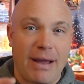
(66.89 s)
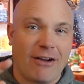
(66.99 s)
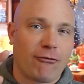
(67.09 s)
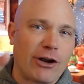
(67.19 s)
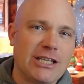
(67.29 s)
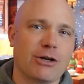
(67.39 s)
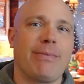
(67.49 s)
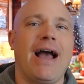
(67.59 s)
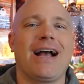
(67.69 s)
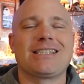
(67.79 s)
Make freezer
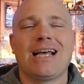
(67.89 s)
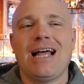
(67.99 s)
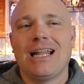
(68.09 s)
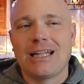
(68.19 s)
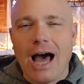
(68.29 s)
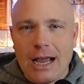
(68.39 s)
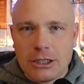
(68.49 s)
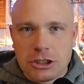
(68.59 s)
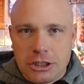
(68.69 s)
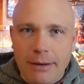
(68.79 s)
bags,
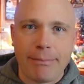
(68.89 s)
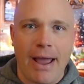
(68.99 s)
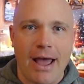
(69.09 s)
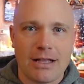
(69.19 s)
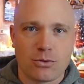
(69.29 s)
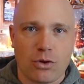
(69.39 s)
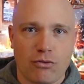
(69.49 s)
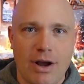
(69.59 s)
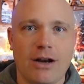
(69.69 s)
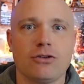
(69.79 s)
line sheet pans with
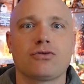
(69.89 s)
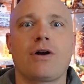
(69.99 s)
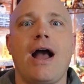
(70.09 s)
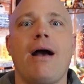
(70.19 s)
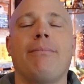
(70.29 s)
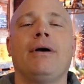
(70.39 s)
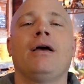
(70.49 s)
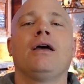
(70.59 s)
Reynolds Wrap.